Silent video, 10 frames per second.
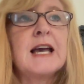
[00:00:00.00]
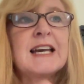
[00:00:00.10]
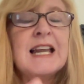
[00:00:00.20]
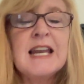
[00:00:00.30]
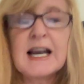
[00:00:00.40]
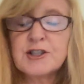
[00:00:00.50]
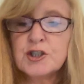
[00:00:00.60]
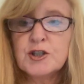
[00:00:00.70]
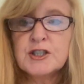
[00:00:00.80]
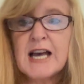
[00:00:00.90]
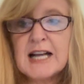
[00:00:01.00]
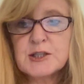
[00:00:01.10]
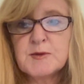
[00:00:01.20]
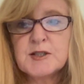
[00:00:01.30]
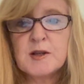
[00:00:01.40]
connection or
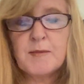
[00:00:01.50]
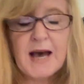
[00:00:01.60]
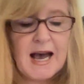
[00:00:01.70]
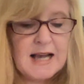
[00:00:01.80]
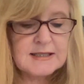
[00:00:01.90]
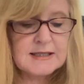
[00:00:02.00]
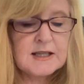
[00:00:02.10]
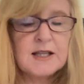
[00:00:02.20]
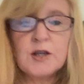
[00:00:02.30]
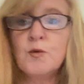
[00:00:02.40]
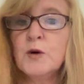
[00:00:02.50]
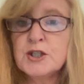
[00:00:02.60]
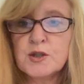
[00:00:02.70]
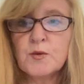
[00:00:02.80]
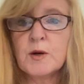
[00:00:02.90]
attachment to the past that you
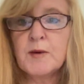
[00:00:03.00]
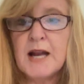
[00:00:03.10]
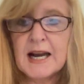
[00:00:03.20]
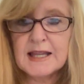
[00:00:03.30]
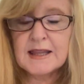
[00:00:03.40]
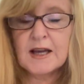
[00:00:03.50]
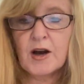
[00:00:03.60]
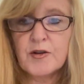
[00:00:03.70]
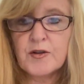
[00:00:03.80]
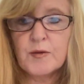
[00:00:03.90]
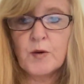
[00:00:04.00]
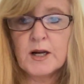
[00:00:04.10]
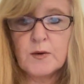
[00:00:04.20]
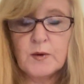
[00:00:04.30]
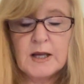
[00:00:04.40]
wished it would have been anything other than what
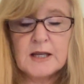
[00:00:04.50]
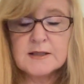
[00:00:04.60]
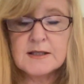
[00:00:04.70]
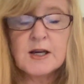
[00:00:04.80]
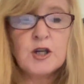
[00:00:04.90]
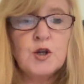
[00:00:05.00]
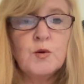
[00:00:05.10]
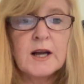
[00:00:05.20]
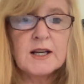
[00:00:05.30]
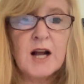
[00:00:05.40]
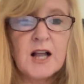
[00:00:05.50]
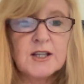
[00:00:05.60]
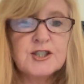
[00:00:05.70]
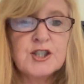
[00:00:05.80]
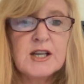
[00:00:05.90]
it is. You
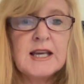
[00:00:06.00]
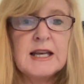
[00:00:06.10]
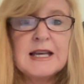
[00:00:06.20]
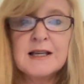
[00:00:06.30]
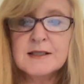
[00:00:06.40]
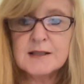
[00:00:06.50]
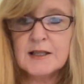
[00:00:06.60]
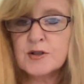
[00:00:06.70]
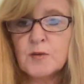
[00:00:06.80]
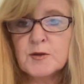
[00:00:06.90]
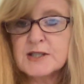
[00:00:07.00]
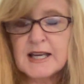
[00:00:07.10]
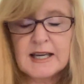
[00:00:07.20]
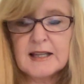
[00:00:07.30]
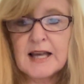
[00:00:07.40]
acknowledge it is. It's almost
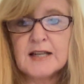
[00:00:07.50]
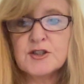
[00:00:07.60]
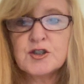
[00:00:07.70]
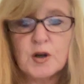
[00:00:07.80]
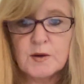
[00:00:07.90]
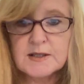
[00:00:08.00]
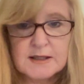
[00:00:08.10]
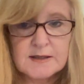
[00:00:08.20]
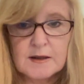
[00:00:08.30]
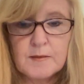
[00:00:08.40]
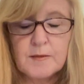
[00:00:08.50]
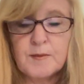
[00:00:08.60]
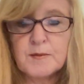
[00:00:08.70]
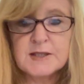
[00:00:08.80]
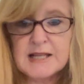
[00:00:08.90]
taking that stoicism
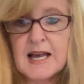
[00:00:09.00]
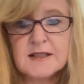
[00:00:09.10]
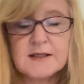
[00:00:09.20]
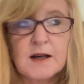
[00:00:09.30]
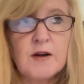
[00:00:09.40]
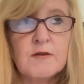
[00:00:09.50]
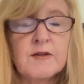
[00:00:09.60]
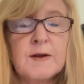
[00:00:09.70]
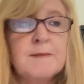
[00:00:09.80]
stance of,